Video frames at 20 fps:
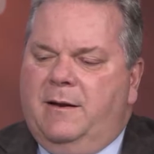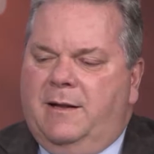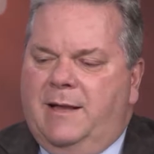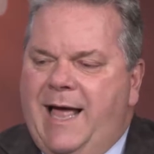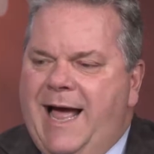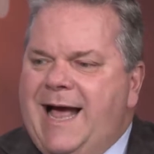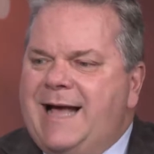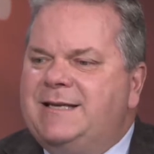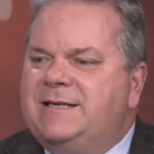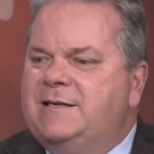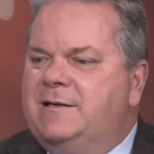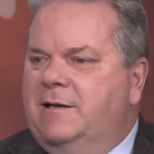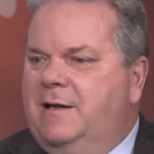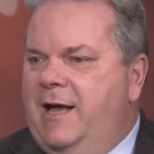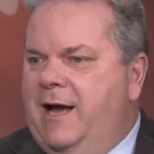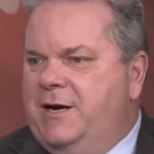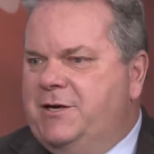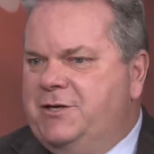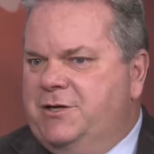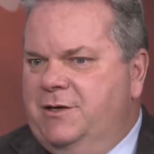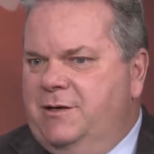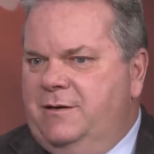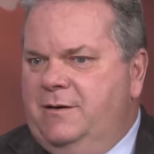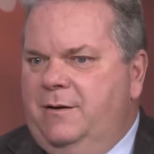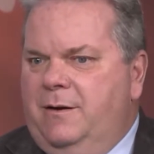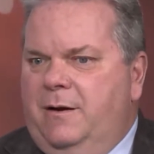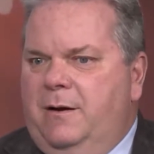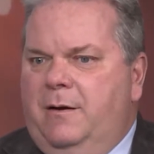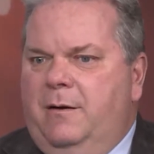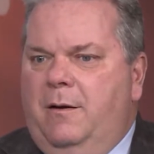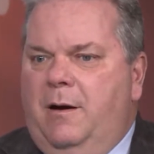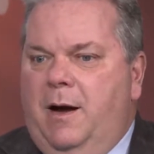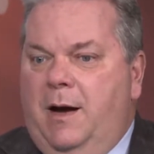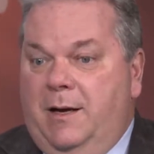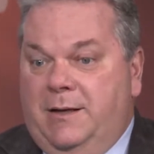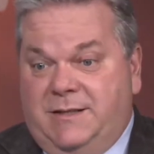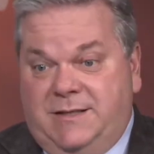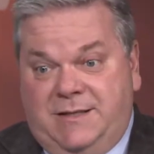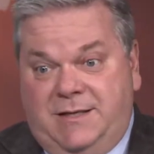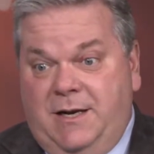the last election,
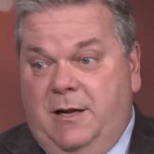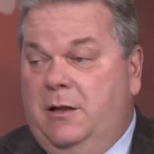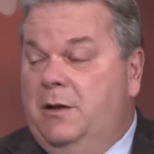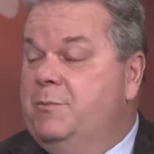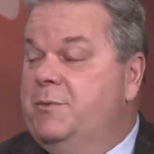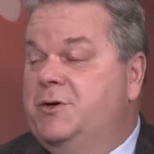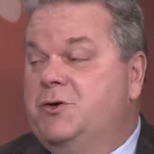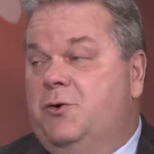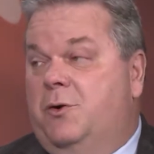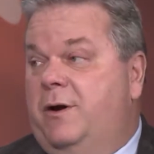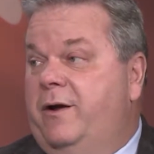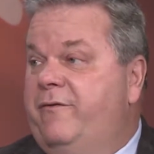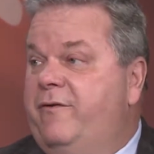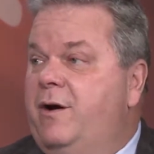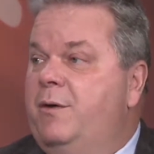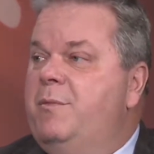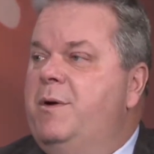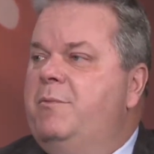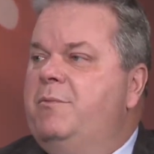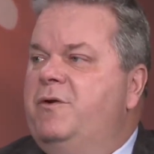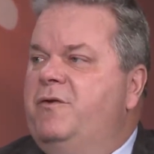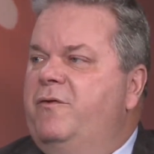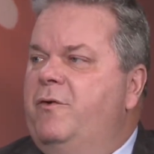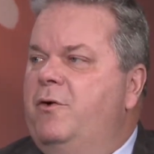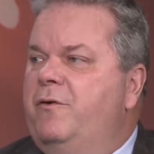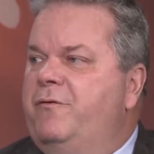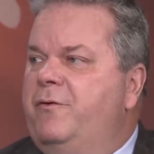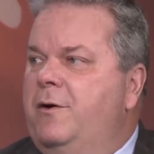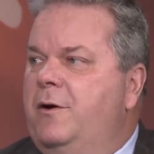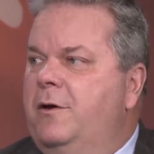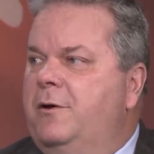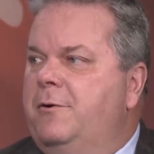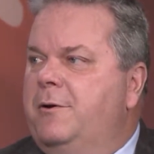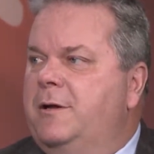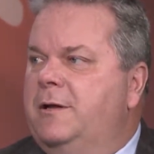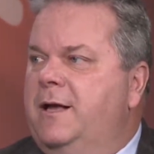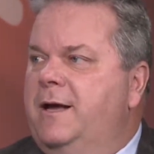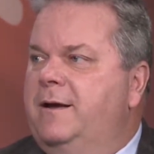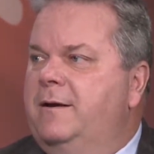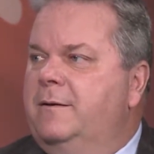still a majority of our members voted for Hillary
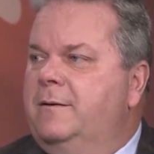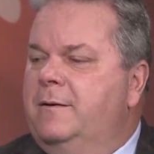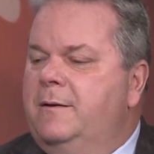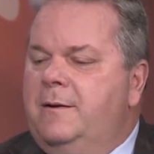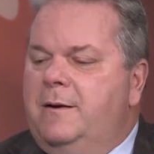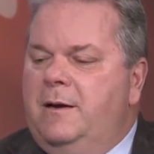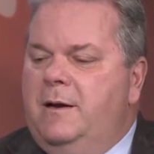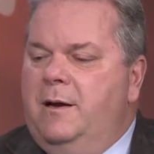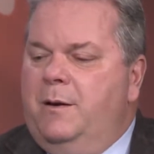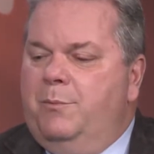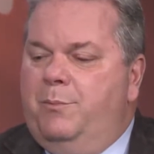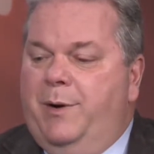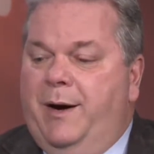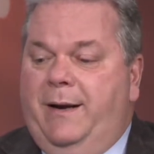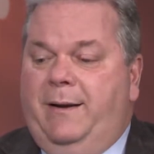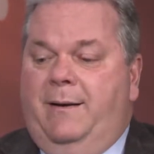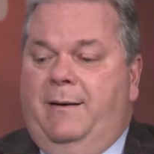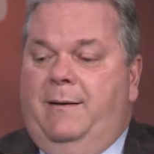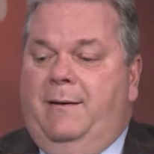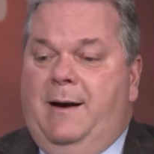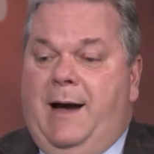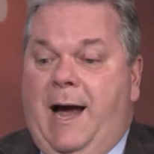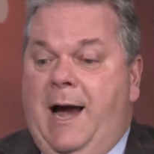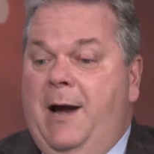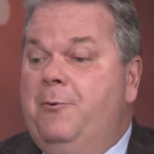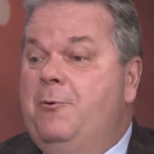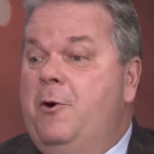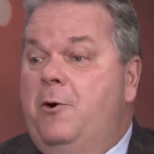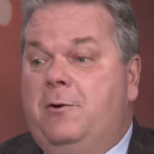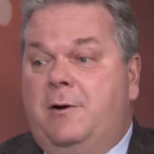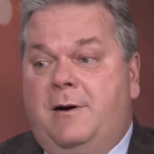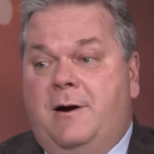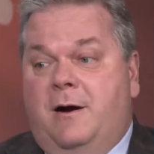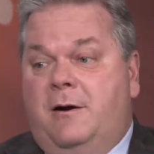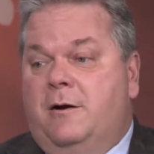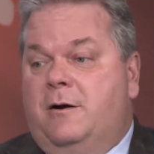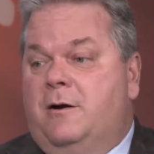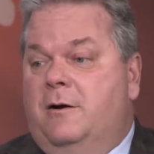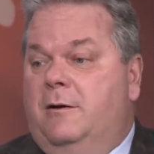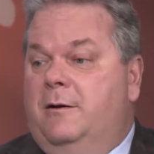Clinton. But I wrote an
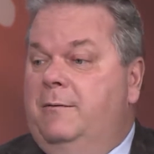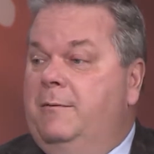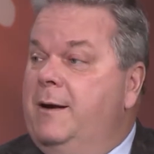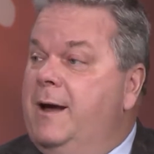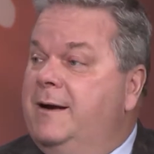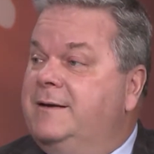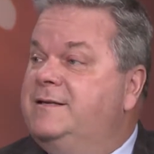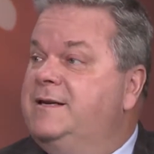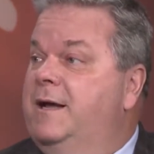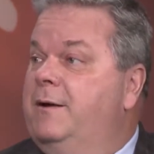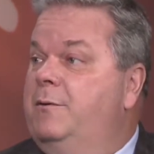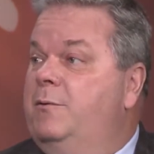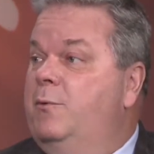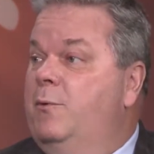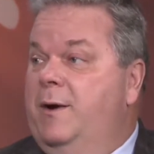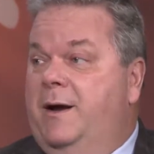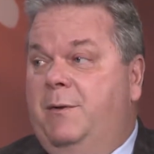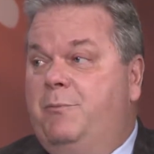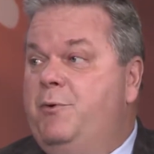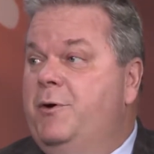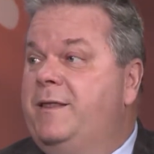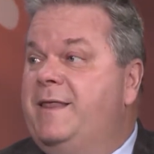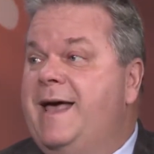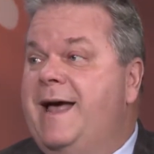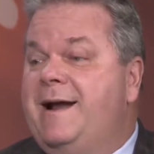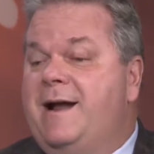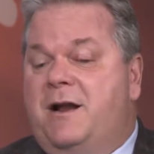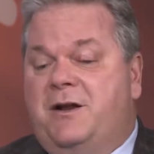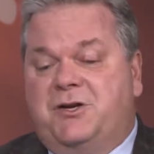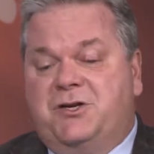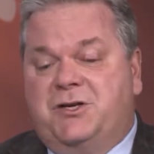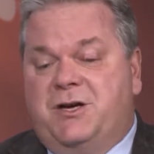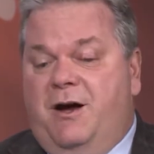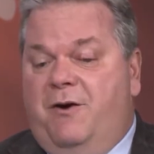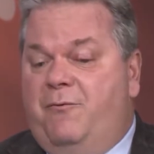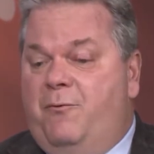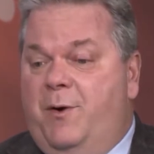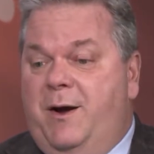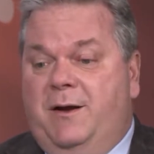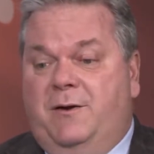article, and I said, we got to put that on a
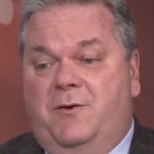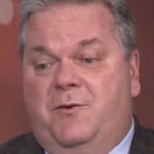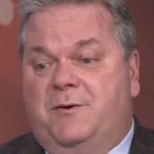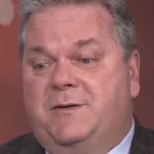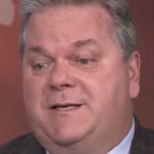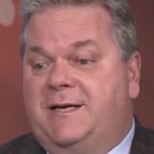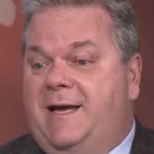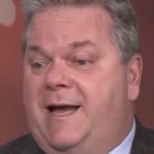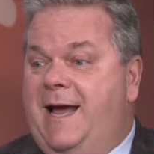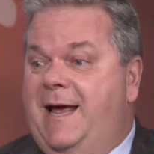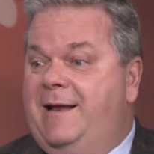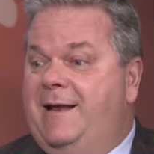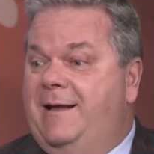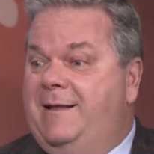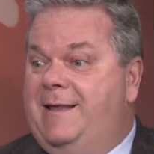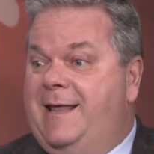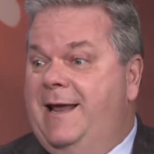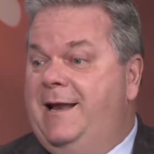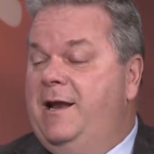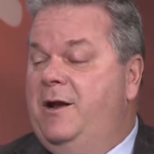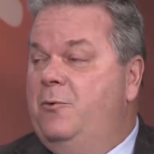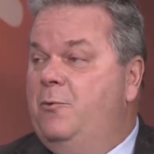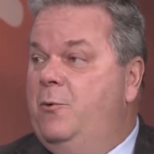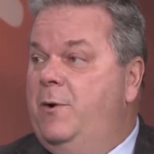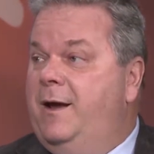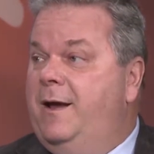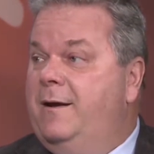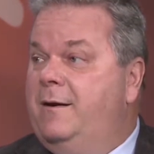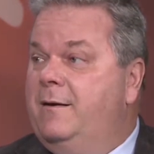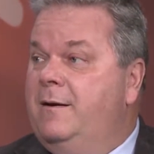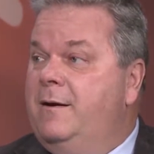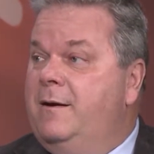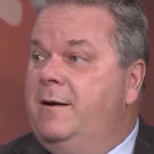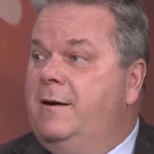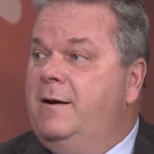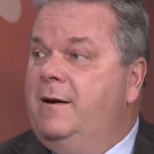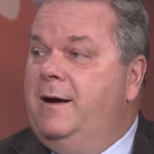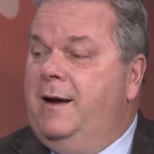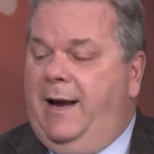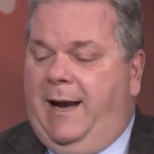shelf. We endorsed a candidate, they didn't win,
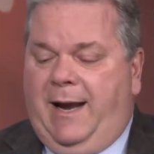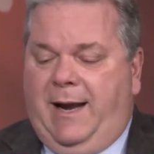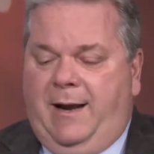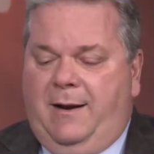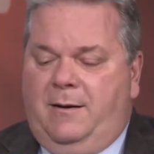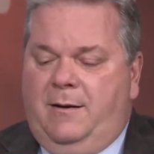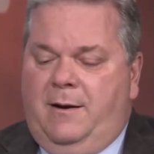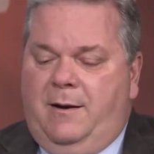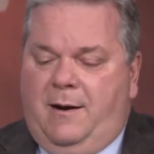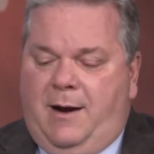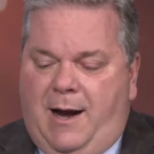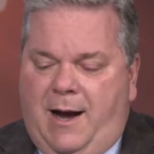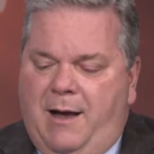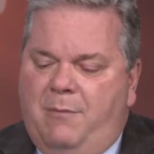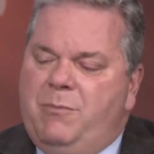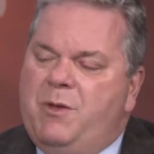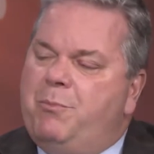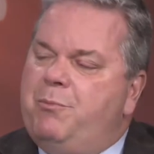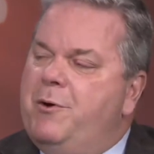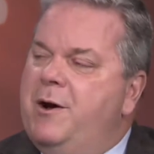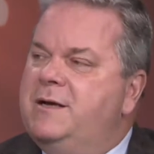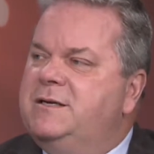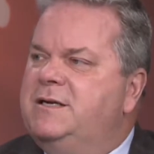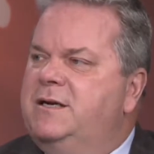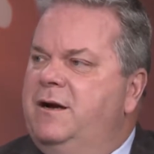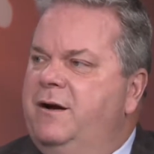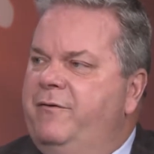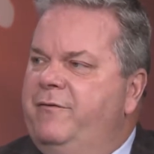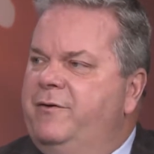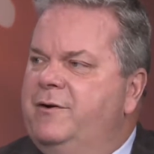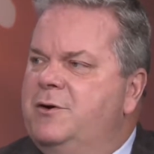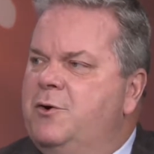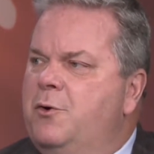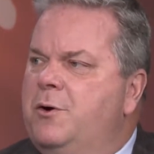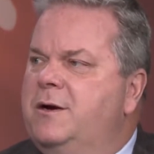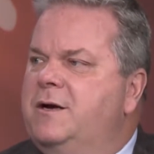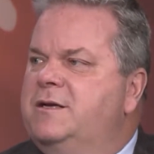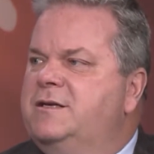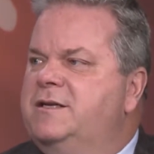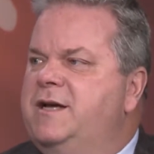and I'm the president of an
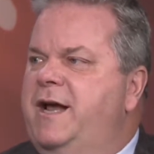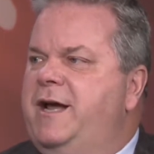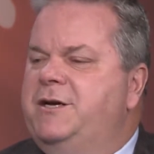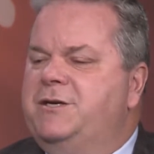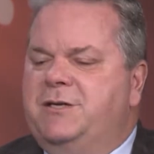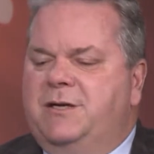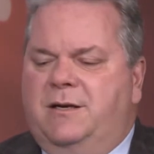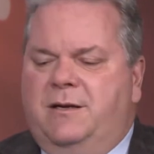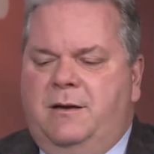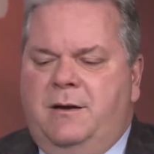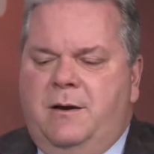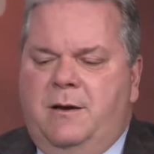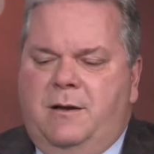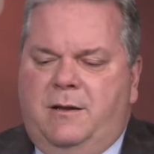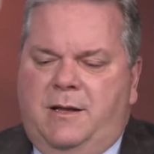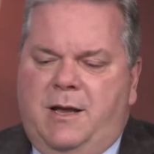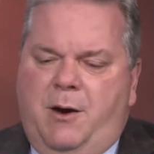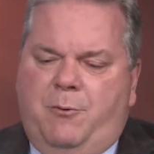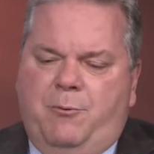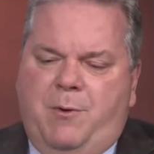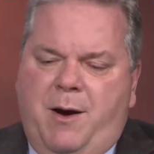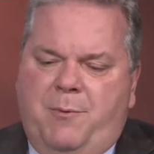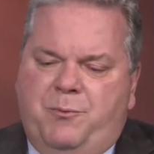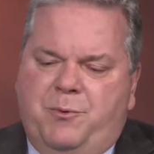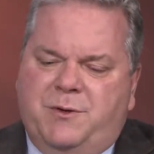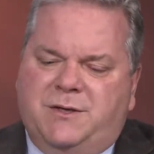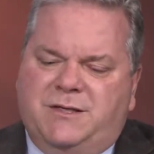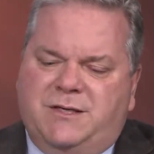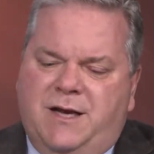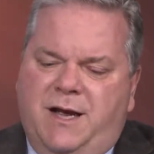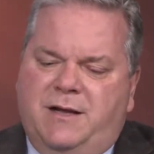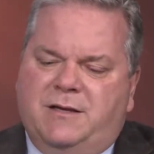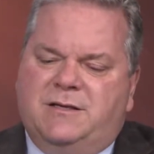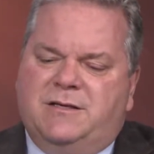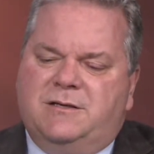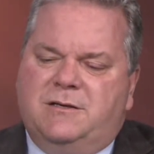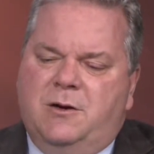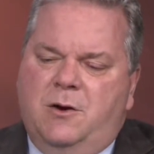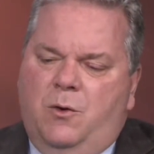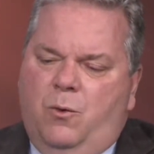organization that
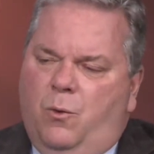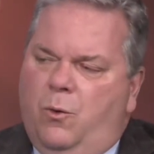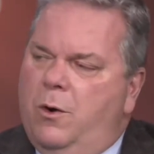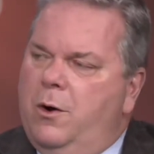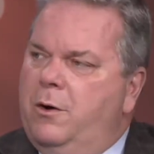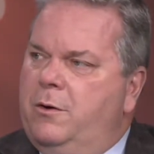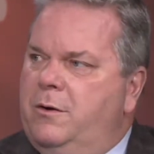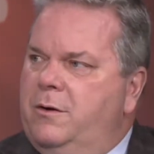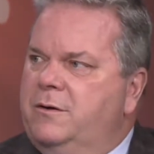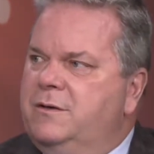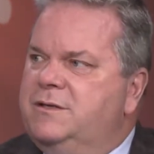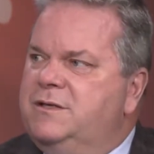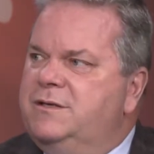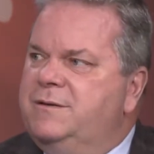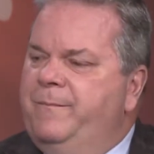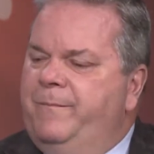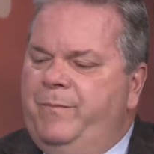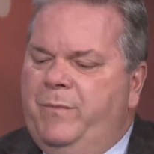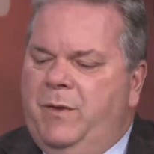represents workers.